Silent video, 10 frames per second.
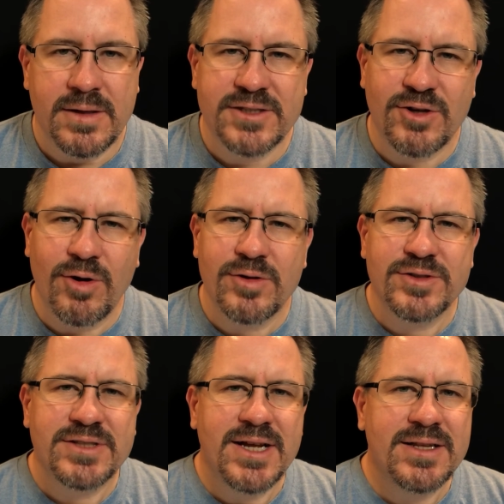It's our
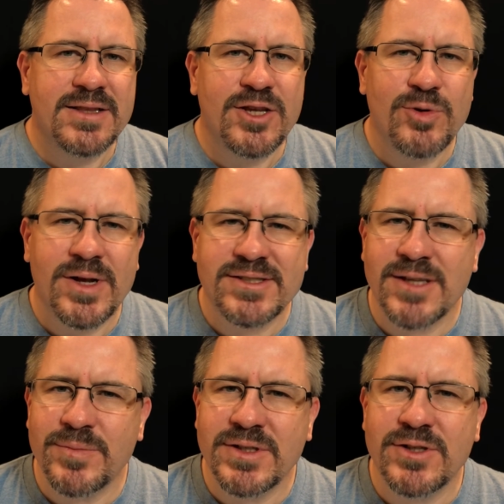understanding that you had
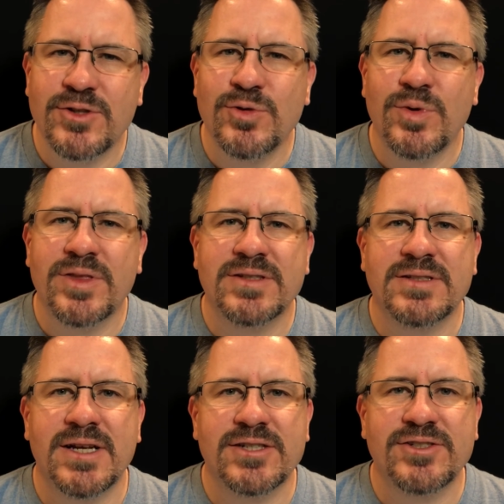something to do with this
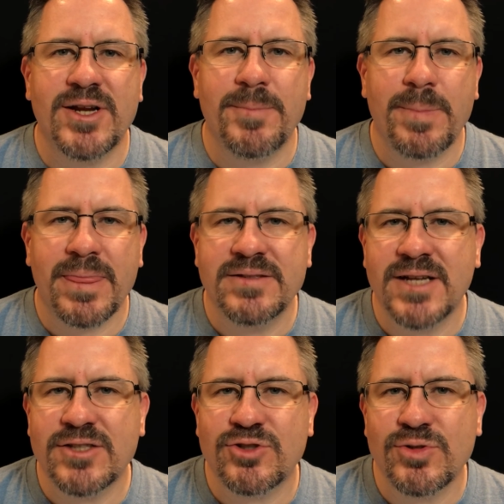neck shape. Is
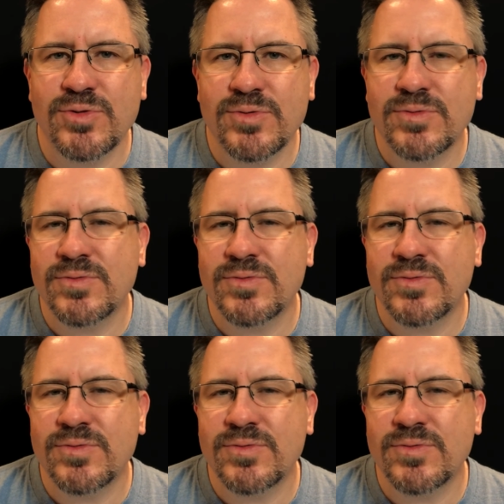that true?